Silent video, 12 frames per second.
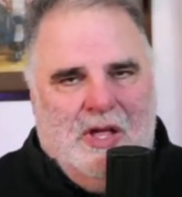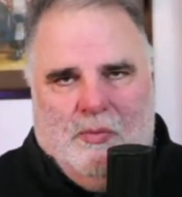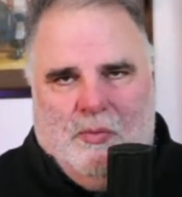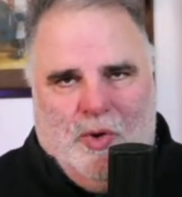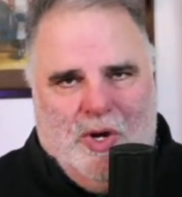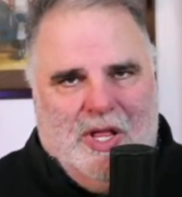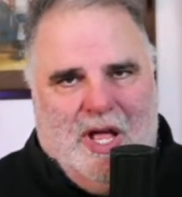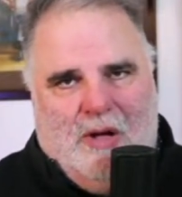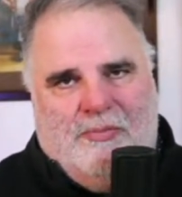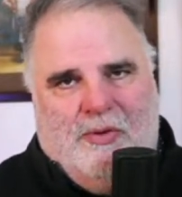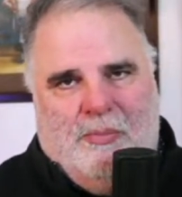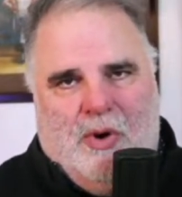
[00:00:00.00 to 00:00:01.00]
Really
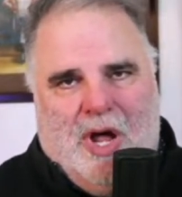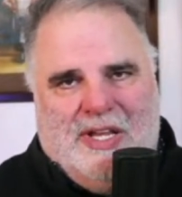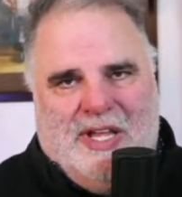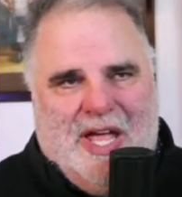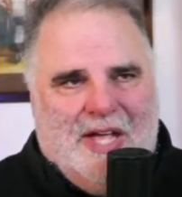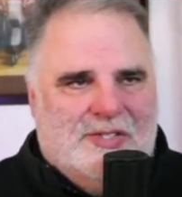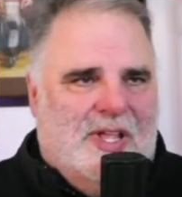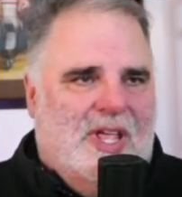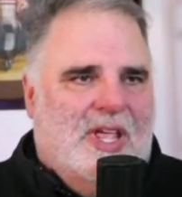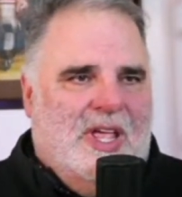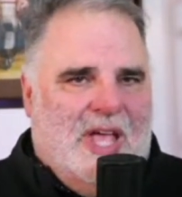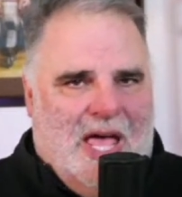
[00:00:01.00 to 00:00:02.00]
helpful broadcast.
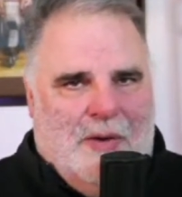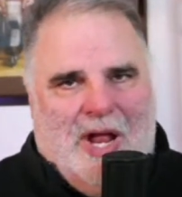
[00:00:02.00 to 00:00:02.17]
I